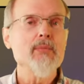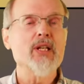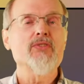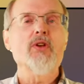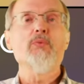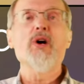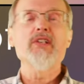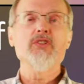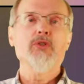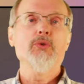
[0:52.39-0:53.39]
Because they
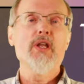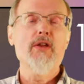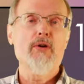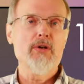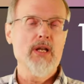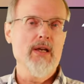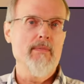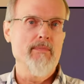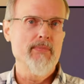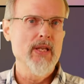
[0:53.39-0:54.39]
want to hear
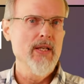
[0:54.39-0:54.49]
him.